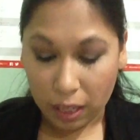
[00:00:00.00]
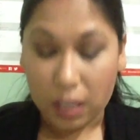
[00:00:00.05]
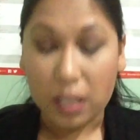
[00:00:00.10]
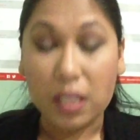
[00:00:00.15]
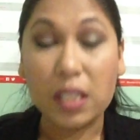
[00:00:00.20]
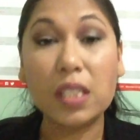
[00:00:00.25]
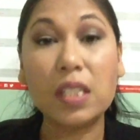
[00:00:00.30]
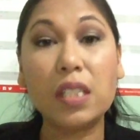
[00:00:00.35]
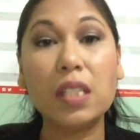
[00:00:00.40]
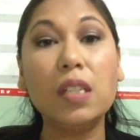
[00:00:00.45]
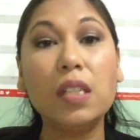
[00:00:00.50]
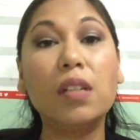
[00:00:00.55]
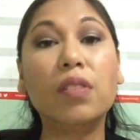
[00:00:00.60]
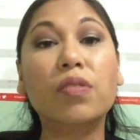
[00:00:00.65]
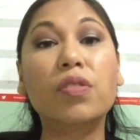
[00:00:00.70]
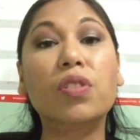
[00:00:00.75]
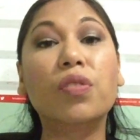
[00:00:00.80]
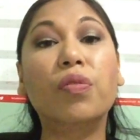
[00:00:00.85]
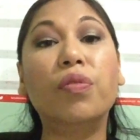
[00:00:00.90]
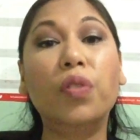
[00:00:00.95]

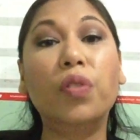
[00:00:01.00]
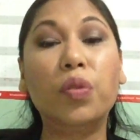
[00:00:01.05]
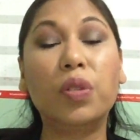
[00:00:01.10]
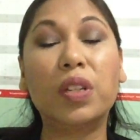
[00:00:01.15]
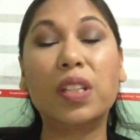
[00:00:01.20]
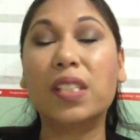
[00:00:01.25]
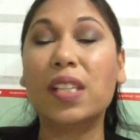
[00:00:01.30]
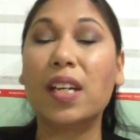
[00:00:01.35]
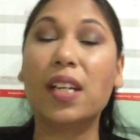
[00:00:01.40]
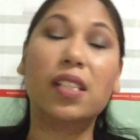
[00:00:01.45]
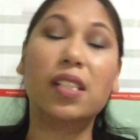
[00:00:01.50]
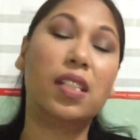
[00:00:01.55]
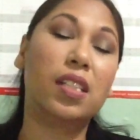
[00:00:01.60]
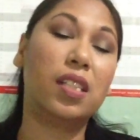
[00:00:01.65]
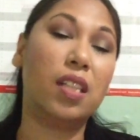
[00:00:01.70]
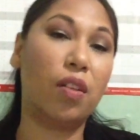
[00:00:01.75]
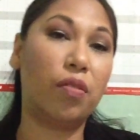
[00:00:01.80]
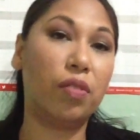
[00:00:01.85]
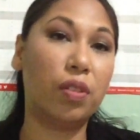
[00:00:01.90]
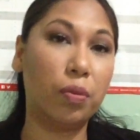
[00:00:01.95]
deserves food. The text says
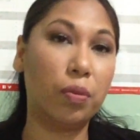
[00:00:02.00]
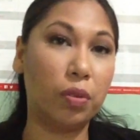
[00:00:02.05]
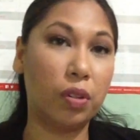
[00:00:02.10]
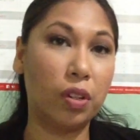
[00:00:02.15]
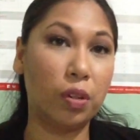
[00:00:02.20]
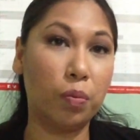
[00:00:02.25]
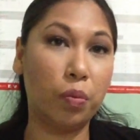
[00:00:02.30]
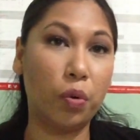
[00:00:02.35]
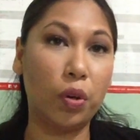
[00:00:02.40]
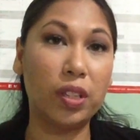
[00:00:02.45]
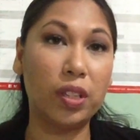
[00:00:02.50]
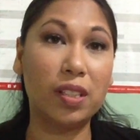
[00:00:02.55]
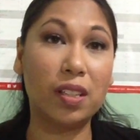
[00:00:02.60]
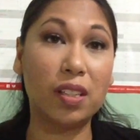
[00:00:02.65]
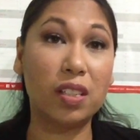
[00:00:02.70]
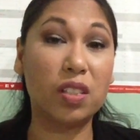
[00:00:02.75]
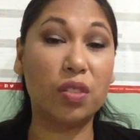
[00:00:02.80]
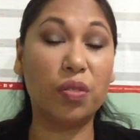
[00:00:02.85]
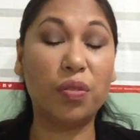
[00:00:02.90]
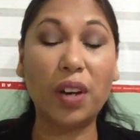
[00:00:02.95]
every good boy
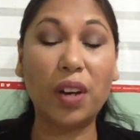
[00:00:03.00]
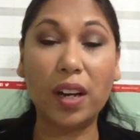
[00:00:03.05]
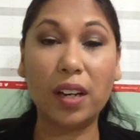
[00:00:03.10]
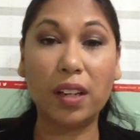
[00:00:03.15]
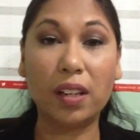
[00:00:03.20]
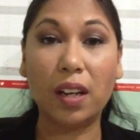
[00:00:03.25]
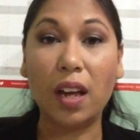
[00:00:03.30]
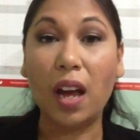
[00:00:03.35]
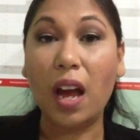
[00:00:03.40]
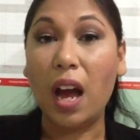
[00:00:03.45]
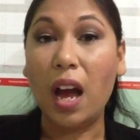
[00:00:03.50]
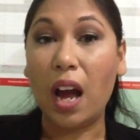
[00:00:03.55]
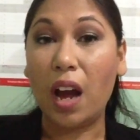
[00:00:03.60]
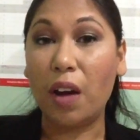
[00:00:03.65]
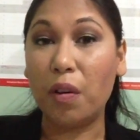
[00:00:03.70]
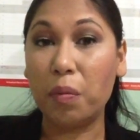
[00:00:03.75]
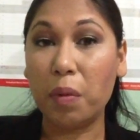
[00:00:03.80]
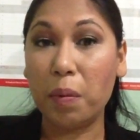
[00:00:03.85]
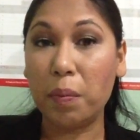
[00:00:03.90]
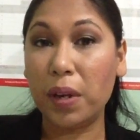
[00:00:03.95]
does fine. I
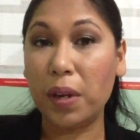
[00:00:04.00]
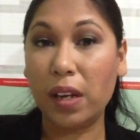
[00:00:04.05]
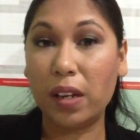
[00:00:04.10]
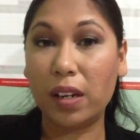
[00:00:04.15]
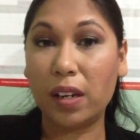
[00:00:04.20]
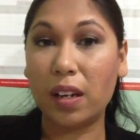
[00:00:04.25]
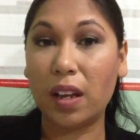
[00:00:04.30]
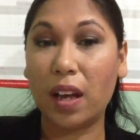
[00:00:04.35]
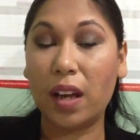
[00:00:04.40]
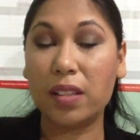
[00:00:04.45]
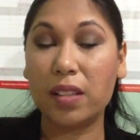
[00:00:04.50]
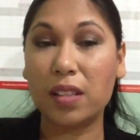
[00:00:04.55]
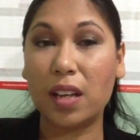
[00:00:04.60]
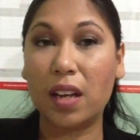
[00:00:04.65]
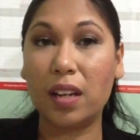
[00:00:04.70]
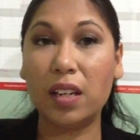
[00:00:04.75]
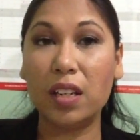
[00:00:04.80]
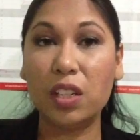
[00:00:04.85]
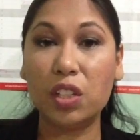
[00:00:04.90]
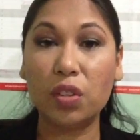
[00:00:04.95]
remember learning that,
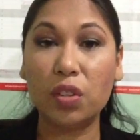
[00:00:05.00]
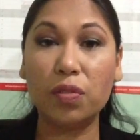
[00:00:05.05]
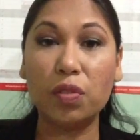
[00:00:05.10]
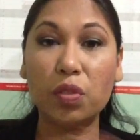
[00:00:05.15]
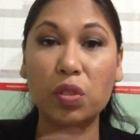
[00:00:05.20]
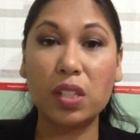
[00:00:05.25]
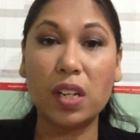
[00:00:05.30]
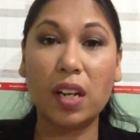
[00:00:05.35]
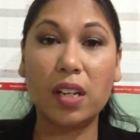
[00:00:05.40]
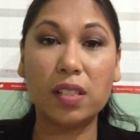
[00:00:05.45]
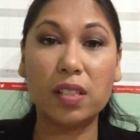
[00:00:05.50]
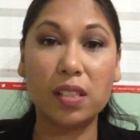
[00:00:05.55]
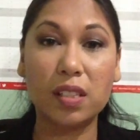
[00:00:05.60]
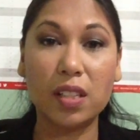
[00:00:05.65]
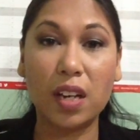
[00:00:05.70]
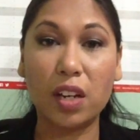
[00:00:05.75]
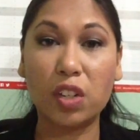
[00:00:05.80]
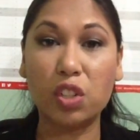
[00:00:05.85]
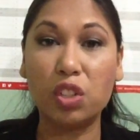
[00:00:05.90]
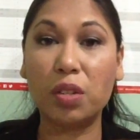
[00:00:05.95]
and each of those letters
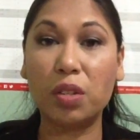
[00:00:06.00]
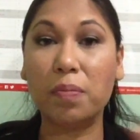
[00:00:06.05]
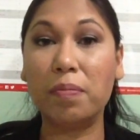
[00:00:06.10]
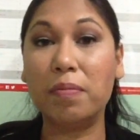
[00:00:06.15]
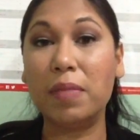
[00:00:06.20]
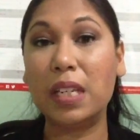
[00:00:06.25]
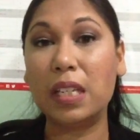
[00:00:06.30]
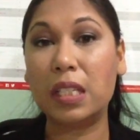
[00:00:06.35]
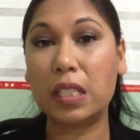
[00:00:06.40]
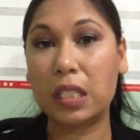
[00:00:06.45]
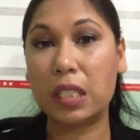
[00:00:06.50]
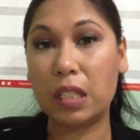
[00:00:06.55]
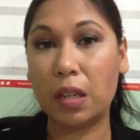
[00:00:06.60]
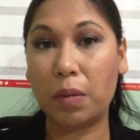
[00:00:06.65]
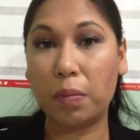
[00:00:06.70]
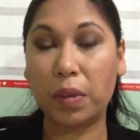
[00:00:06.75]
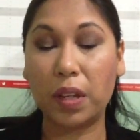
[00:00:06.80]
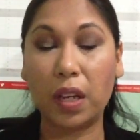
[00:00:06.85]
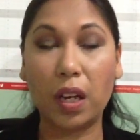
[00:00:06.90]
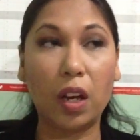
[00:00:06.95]
actually mean
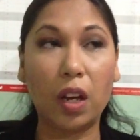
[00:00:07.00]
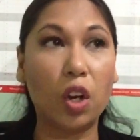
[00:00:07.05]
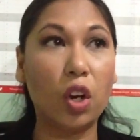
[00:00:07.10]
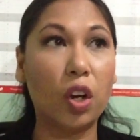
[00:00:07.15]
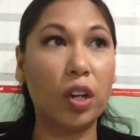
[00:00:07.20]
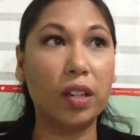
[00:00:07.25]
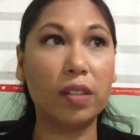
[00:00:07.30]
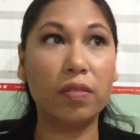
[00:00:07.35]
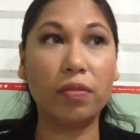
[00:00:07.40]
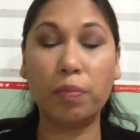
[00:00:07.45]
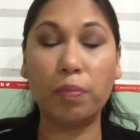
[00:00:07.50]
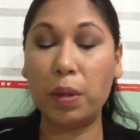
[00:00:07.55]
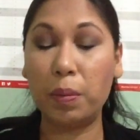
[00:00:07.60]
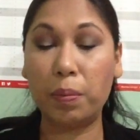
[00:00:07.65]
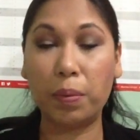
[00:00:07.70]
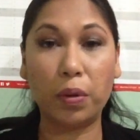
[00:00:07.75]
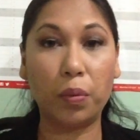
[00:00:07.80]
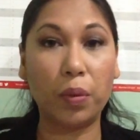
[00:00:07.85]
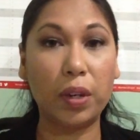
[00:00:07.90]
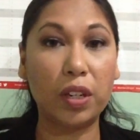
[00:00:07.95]
something. A lot of
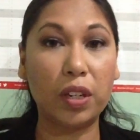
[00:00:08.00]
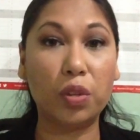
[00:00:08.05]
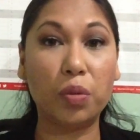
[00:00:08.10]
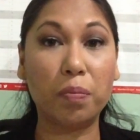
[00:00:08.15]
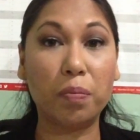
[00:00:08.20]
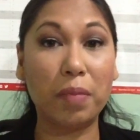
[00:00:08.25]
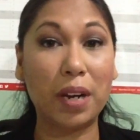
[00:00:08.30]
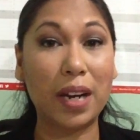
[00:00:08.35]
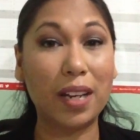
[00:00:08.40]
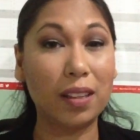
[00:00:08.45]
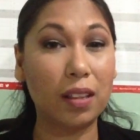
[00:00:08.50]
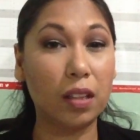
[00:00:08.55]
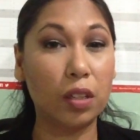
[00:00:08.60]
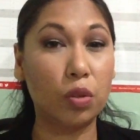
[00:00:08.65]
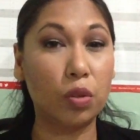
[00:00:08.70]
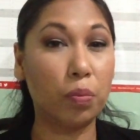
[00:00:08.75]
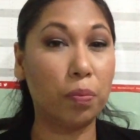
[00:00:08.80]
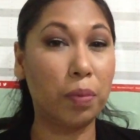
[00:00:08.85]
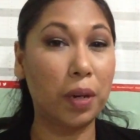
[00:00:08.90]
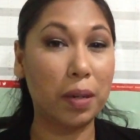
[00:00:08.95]
people, when they do math, they
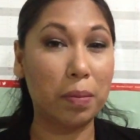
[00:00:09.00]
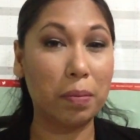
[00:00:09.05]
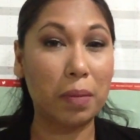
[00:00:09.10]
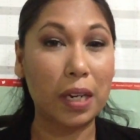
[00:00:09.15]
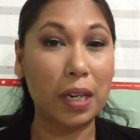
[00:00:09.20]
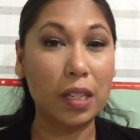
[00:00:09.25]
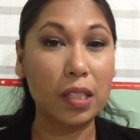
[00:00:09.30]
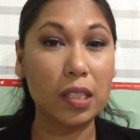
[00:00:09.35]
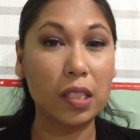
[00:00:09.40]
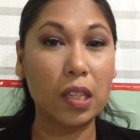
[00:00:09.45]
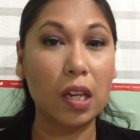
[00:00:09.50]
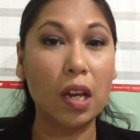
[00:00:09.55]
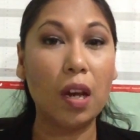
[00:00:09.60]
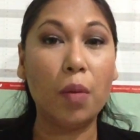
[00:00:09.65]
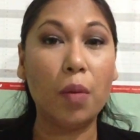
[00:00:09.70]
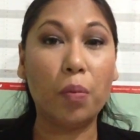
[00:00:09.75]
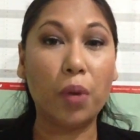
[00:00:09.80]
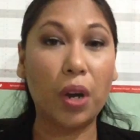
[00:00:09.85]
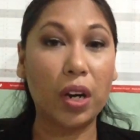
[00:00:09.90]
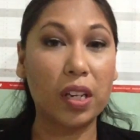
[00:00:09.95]
do BODMAS,
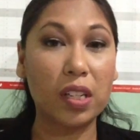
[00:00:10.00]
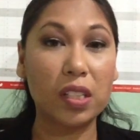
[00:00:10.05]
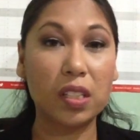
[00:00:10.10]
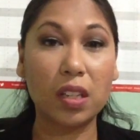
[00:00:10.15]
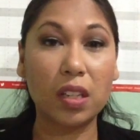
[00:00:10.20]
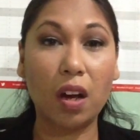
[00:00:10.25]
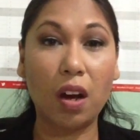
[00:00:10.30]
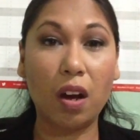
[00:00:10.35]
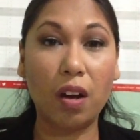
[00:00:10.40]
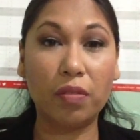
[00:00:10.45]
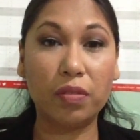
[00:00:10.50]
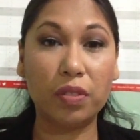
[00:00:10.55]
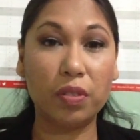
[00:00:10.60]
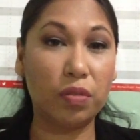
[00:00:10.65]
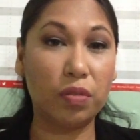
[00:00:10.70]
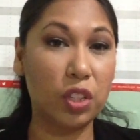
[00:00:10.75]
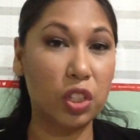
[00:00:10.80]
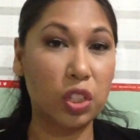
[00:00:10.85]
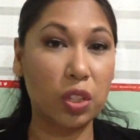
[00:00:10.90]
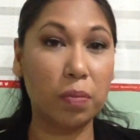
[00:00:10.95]
brackets of
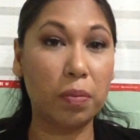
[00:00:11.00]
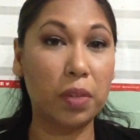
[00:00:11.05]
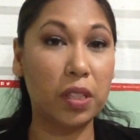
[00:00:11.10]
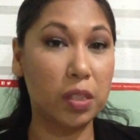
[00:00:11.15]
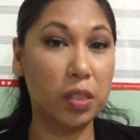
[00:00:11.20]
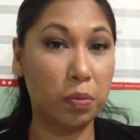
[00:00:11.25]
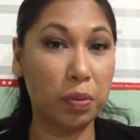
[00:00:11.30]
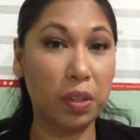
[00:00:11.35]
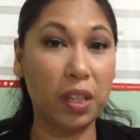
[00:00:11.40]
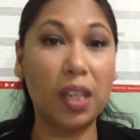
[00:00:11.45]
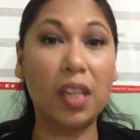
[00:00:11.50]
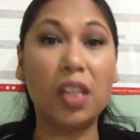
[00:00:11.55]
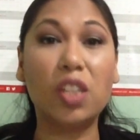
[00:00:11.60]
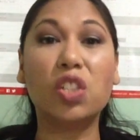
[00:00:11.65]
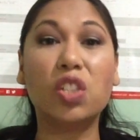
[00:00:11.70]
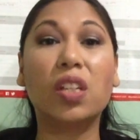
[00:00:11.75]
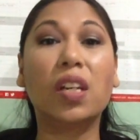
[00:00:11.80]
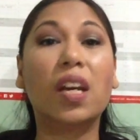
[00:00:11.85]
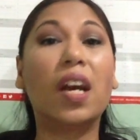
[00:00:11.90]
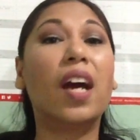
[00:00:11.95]
division,
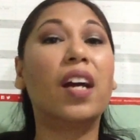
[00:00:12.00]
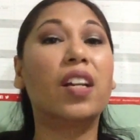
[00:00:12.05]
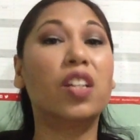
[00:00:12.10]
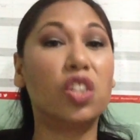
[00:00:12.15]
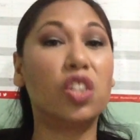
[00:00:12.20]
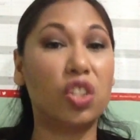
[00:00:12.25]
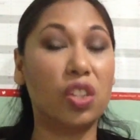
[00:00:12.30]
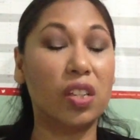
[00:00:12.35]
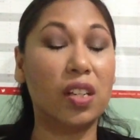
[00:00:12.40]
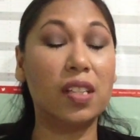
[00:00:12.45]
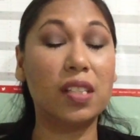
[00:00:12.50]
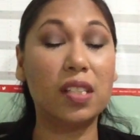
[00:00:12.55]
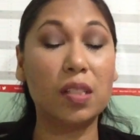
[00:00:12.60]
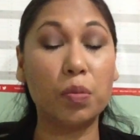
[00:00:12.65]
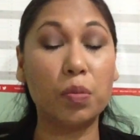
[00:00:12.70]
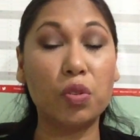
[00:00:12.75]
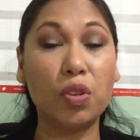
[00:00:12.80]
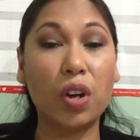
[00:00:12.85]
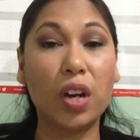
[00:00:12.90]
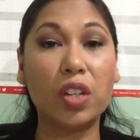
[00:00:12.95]
multiplication, addition, and
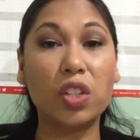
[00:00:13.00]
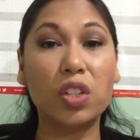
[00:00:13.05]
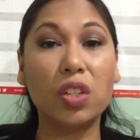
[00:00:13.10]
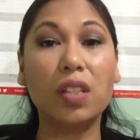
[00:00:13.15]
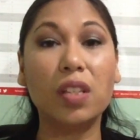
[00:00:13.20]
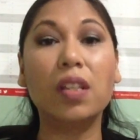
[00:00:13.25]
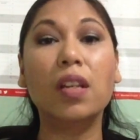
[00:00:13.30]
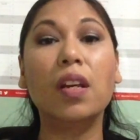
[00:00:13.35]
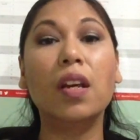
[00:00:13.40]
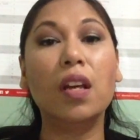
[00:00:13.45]
subtraction.